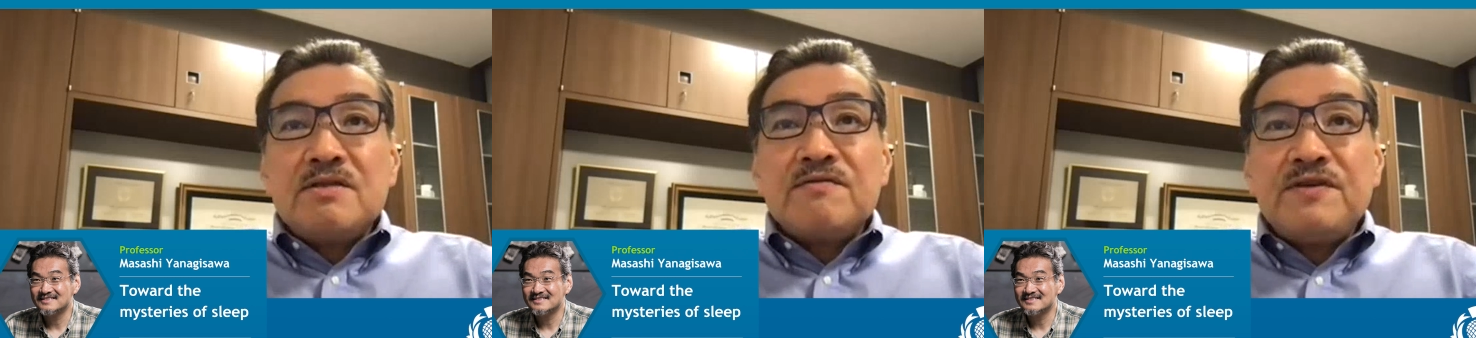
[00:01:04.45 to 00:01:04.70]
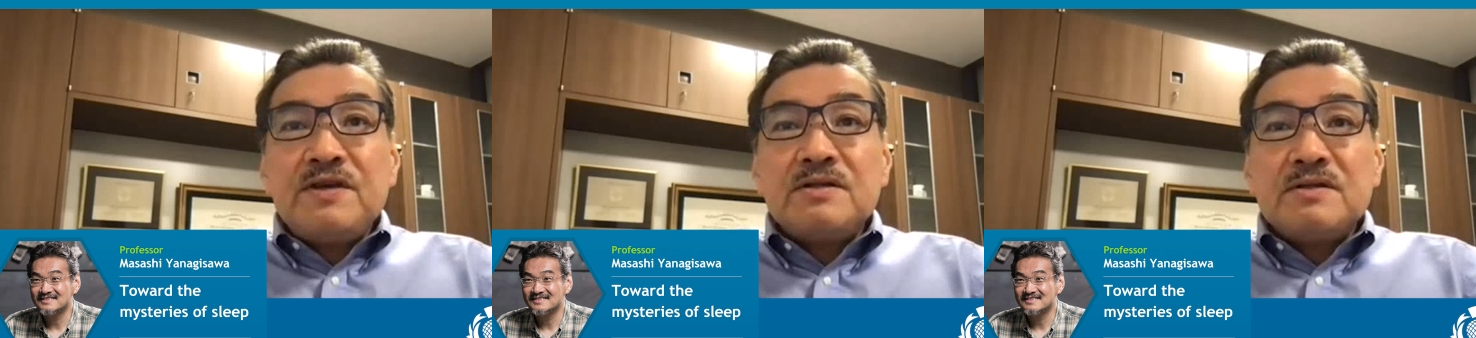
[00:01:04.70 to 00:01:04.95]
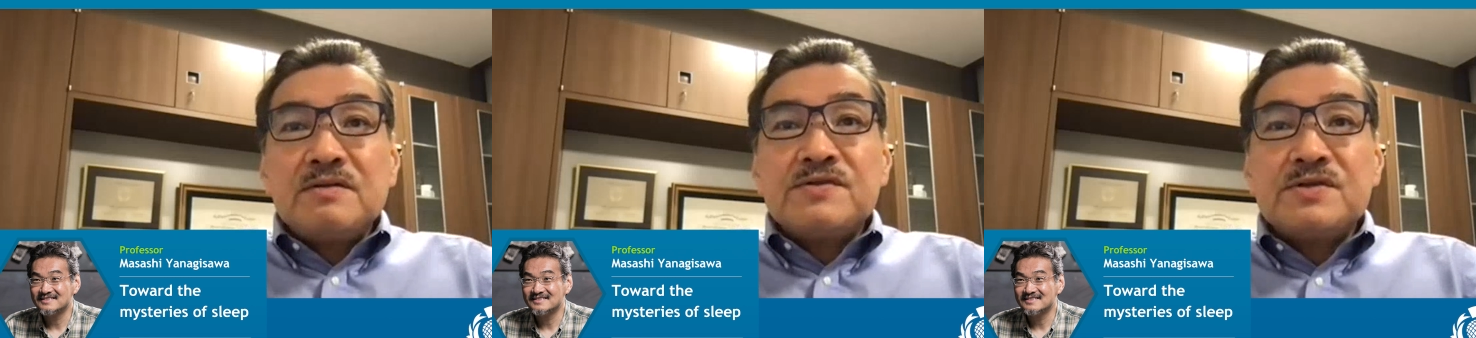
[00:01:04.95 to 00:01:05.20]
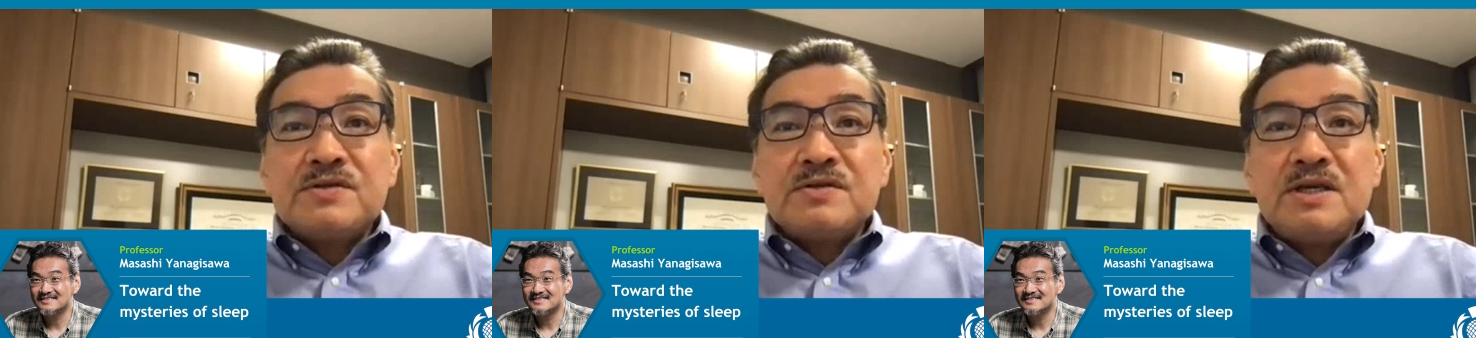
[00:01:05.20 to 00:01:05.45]
Speaker 1: the field of
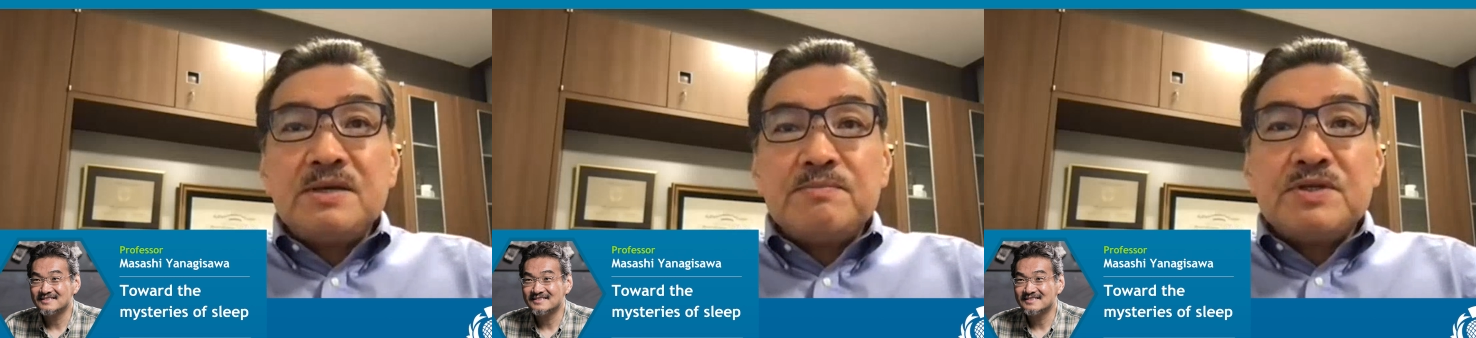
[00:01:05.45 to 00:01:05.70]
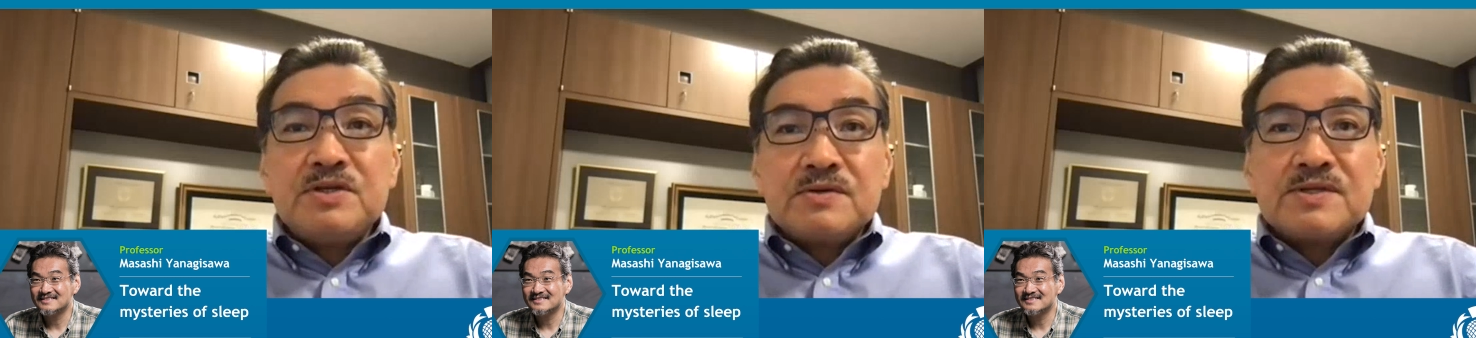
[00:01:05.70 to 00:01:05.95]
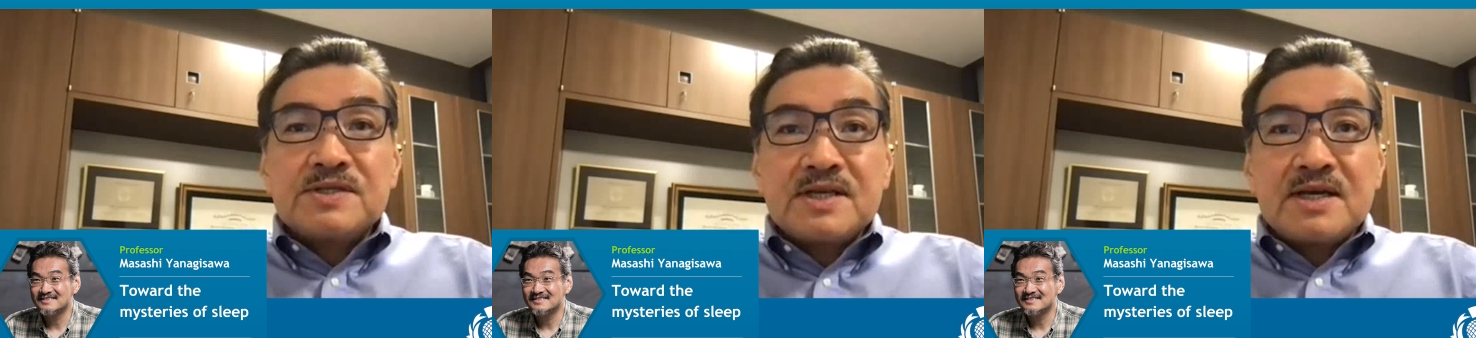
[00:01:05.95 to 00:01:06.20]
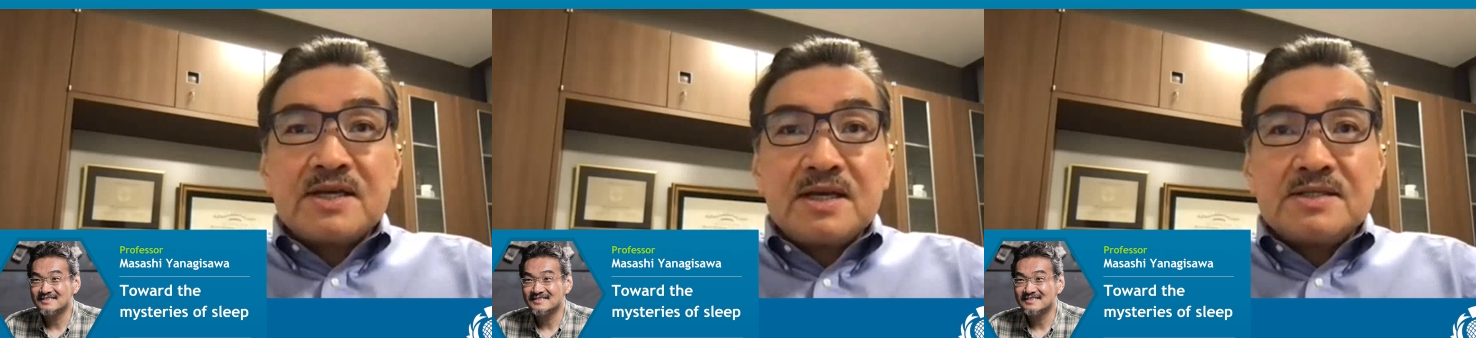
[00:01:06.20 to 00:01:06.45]
sleep
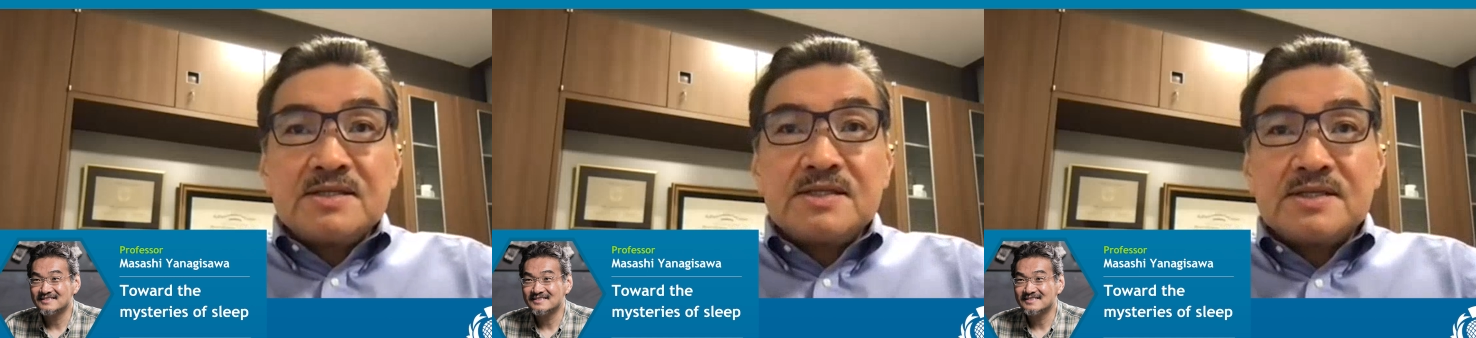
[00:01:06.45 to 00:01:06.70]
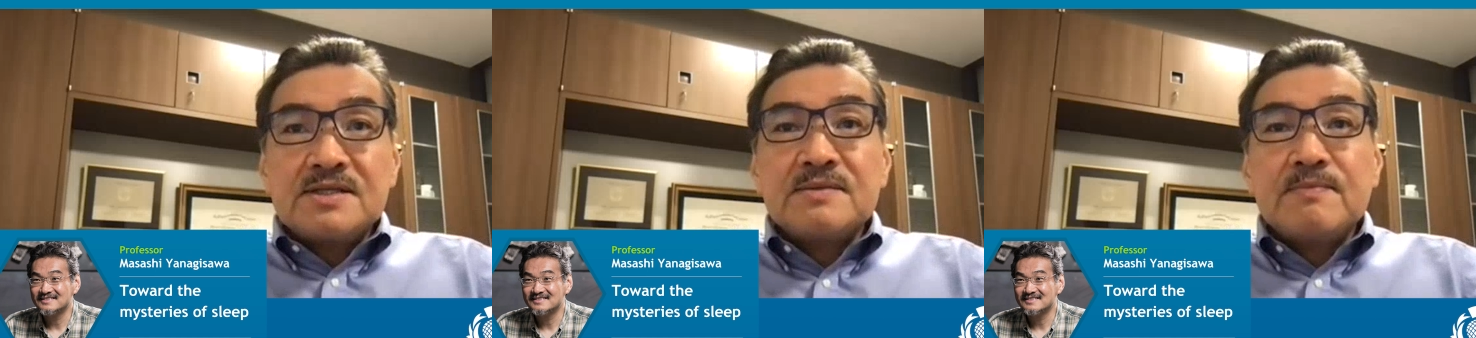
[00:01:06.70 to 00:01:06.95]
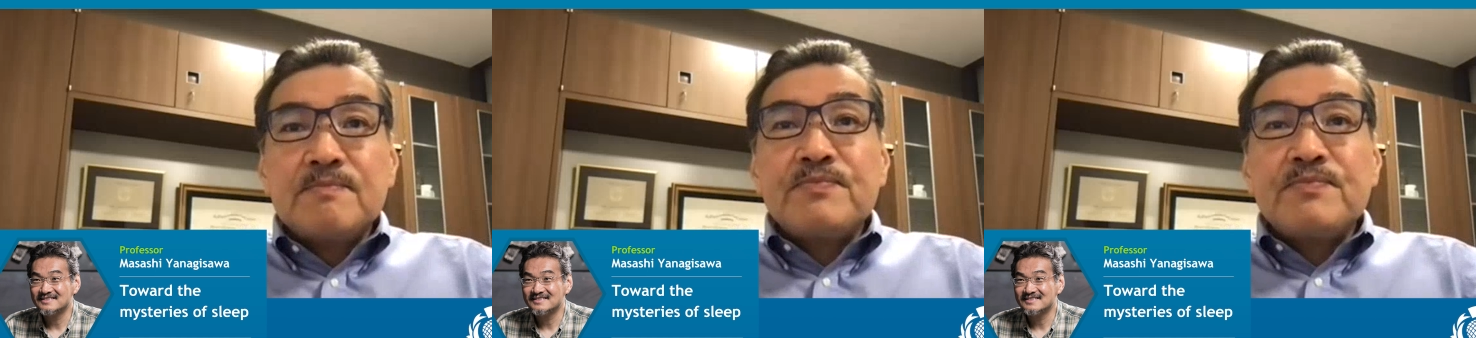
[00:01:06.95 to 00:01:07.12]
neuroscience.